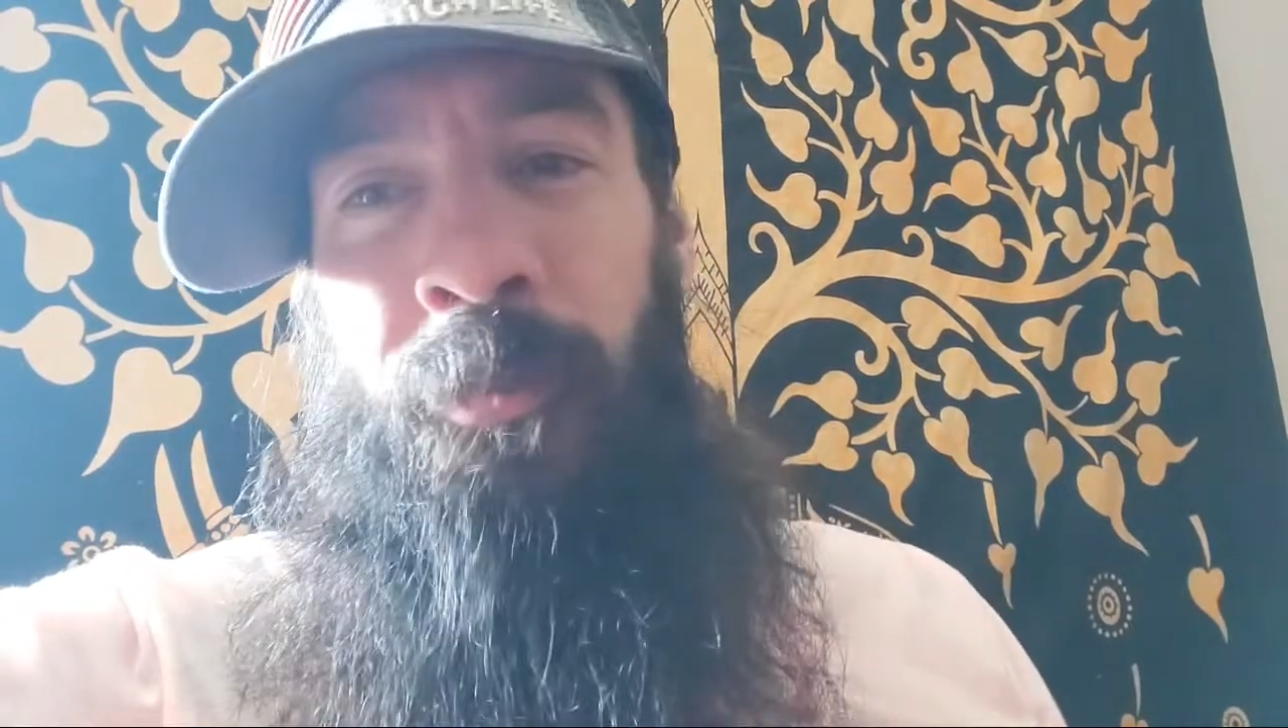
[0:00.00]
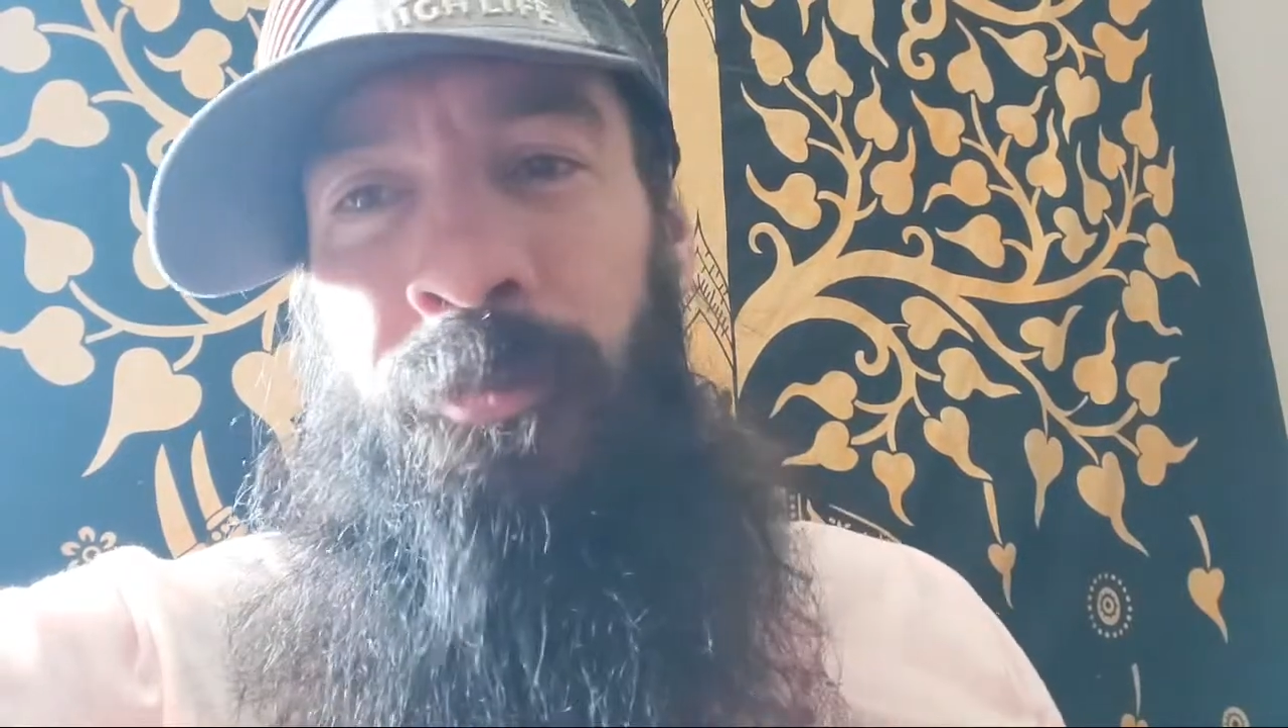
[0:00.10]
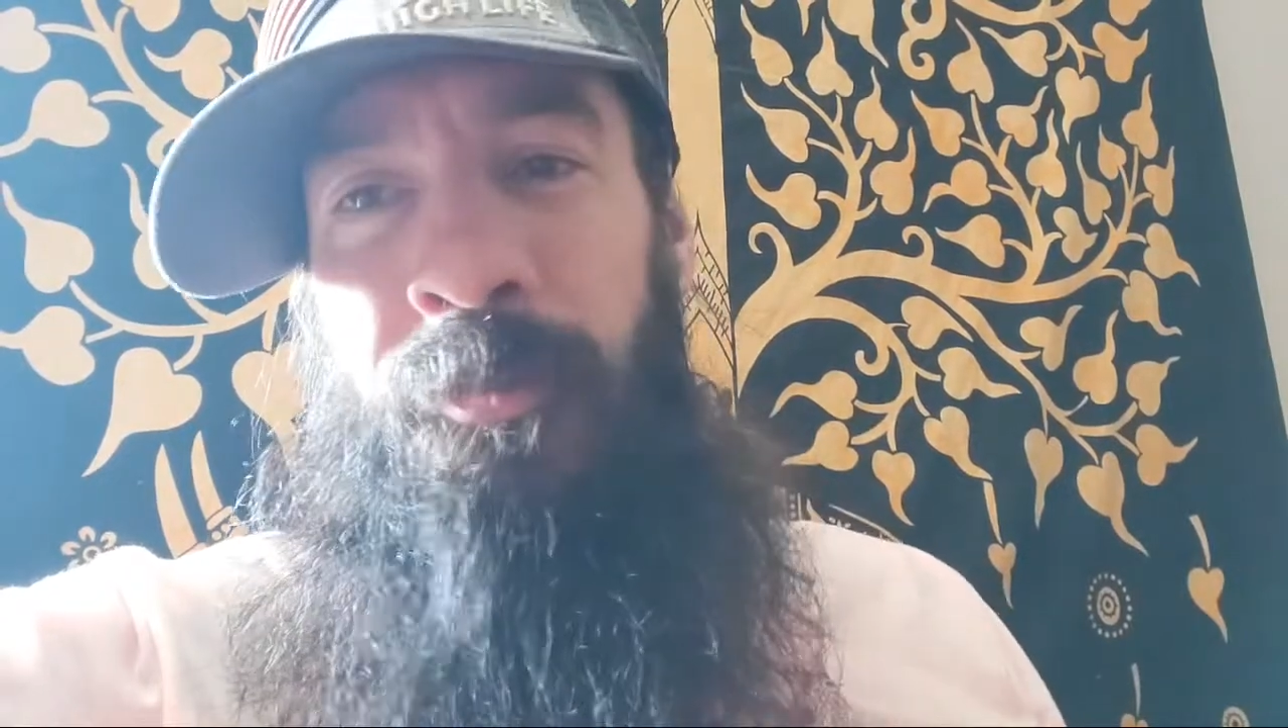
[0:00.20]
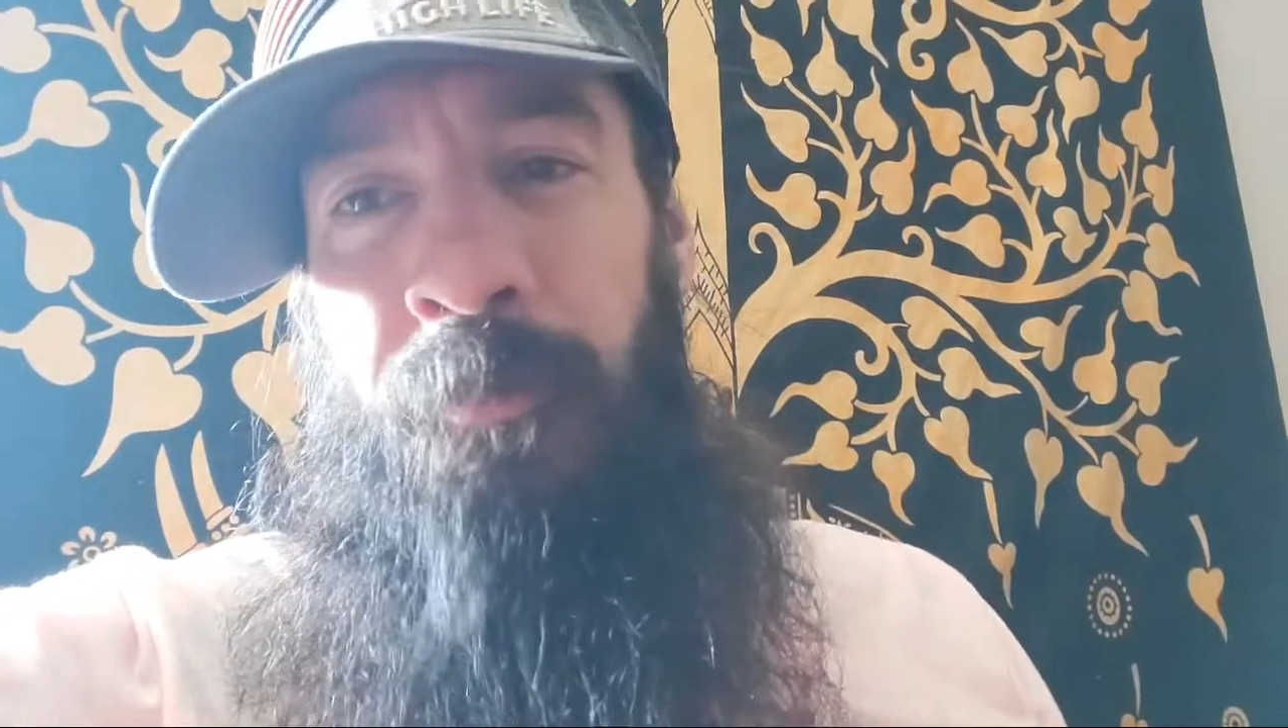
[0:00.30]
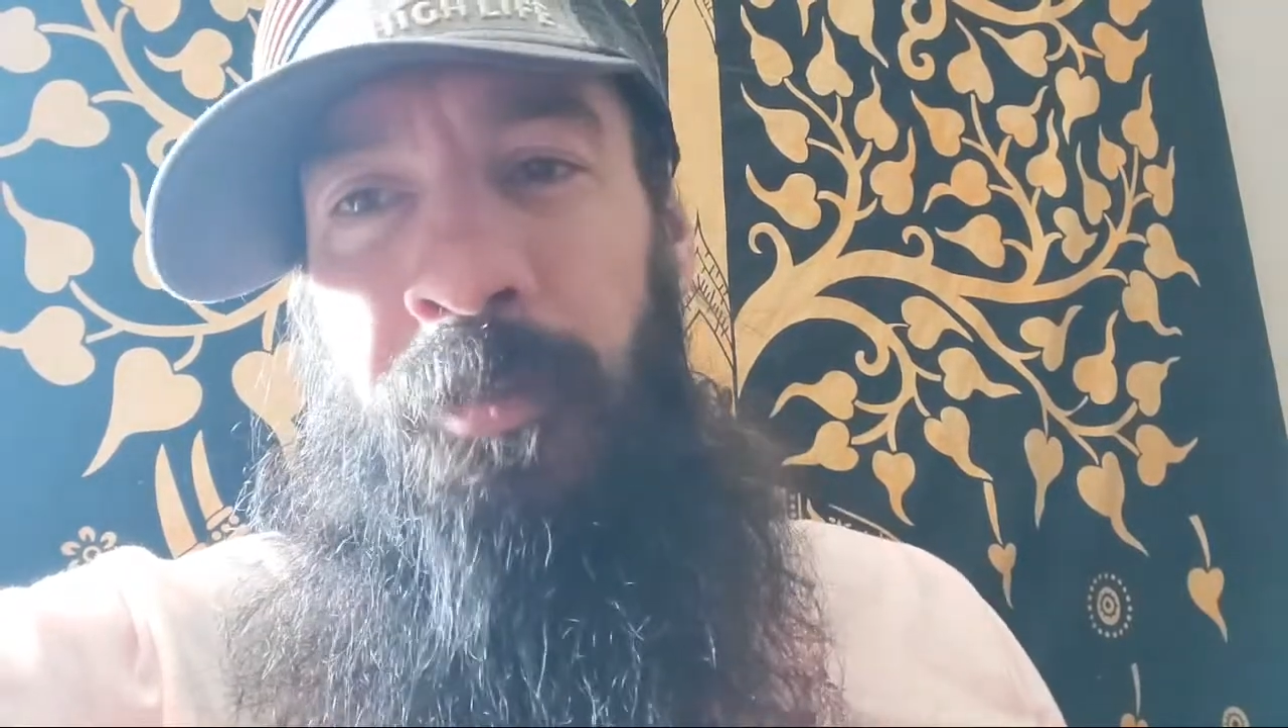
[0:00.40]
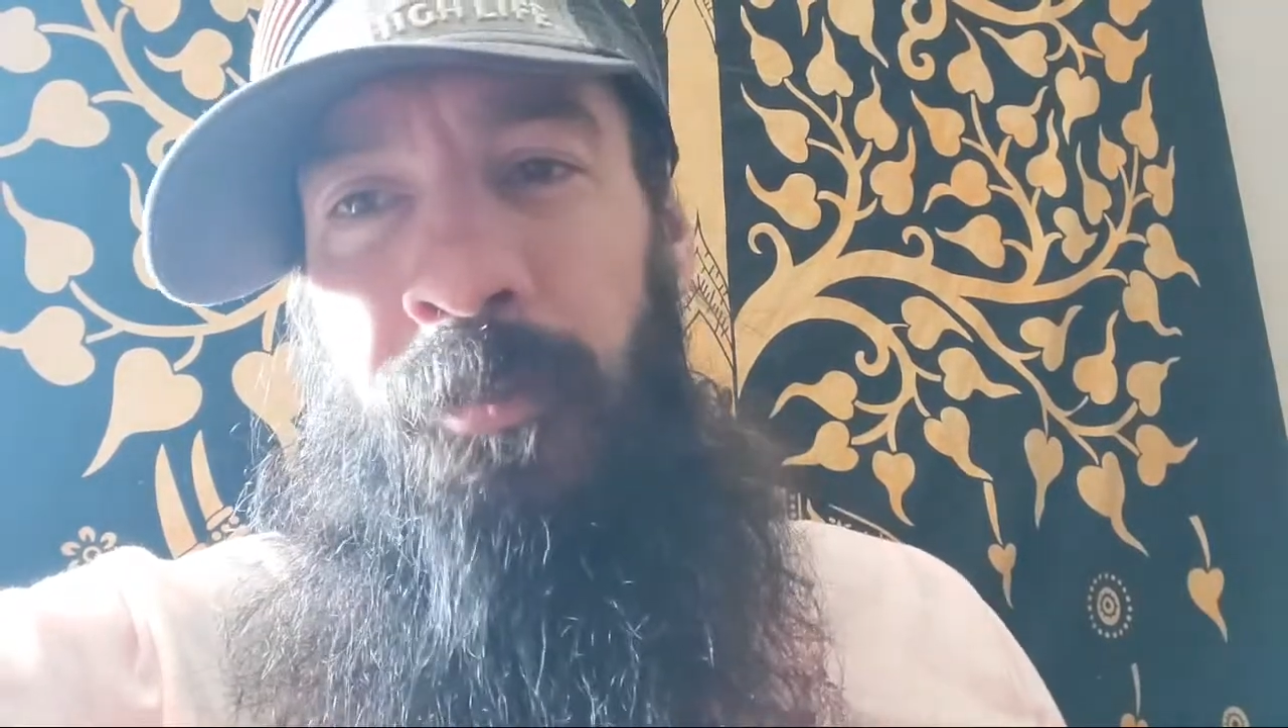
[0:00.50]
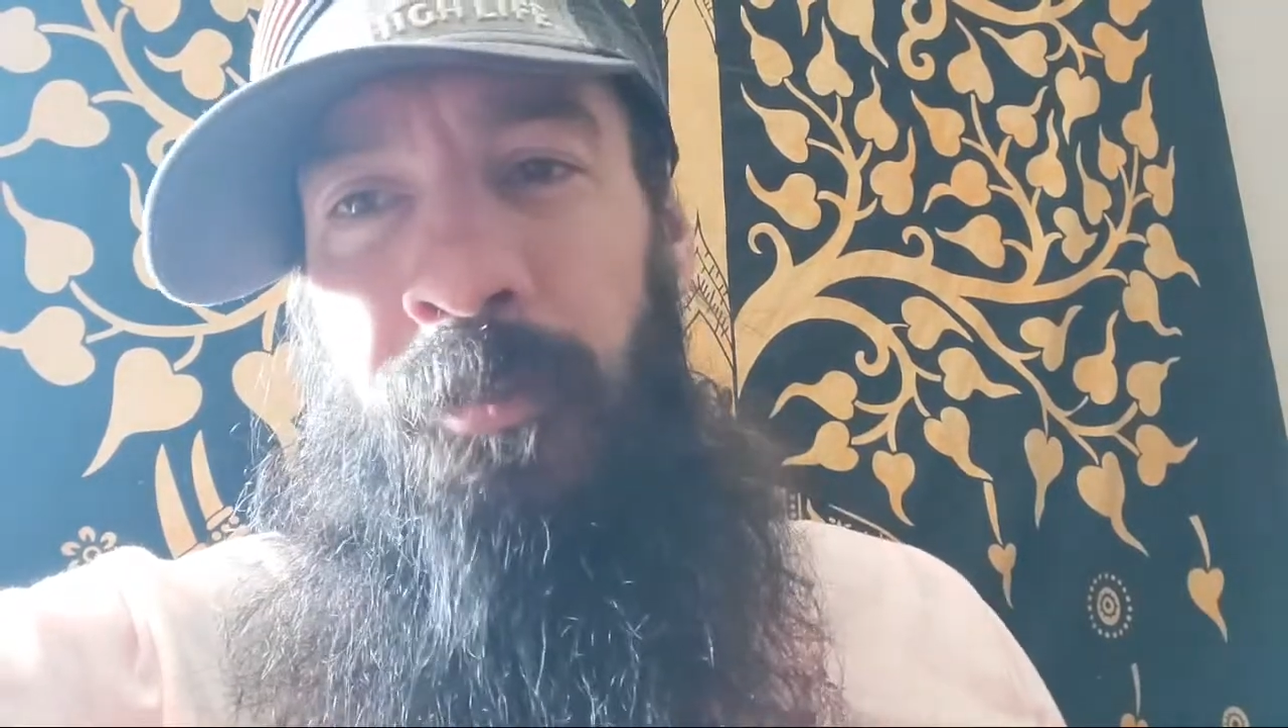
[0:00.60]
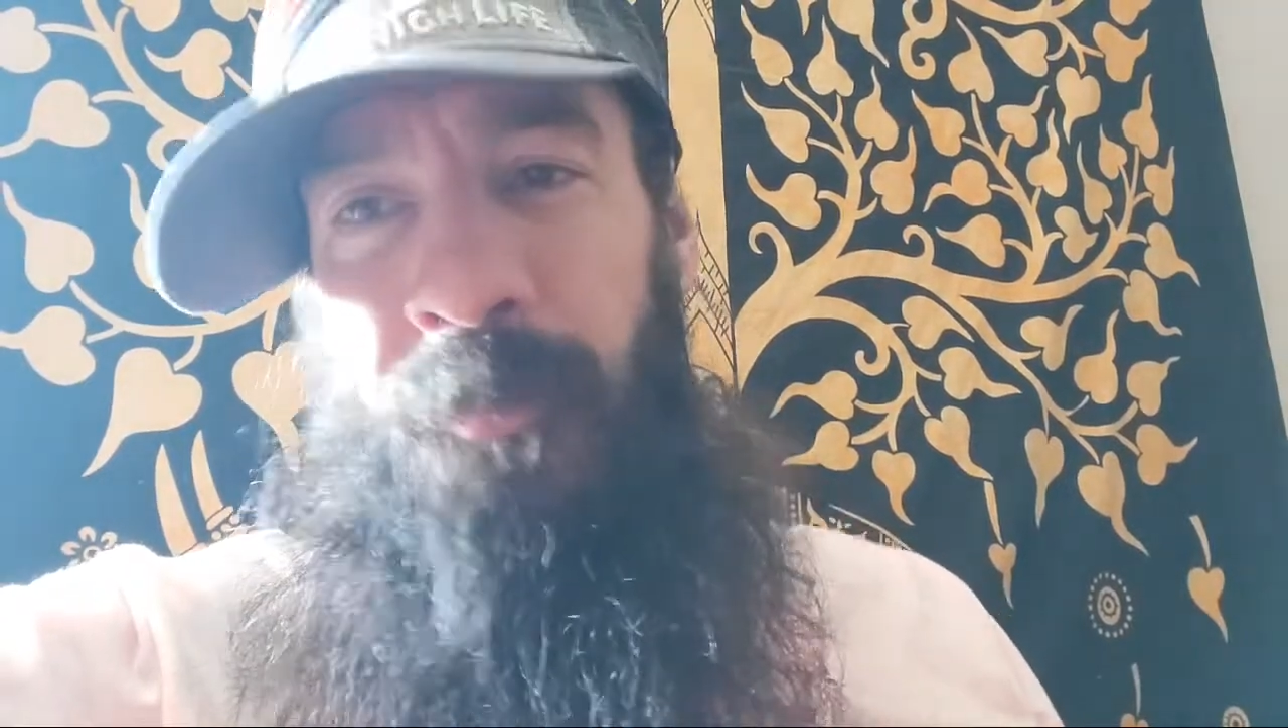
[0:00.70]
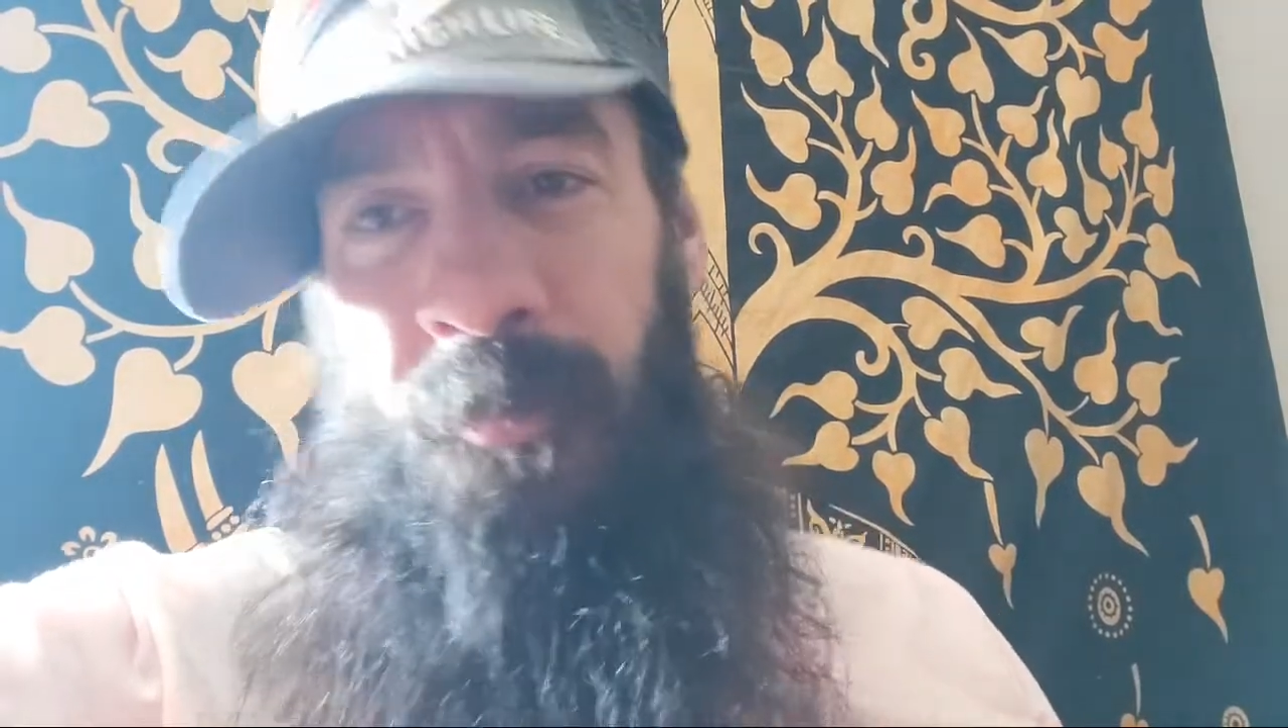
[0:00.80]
used to be.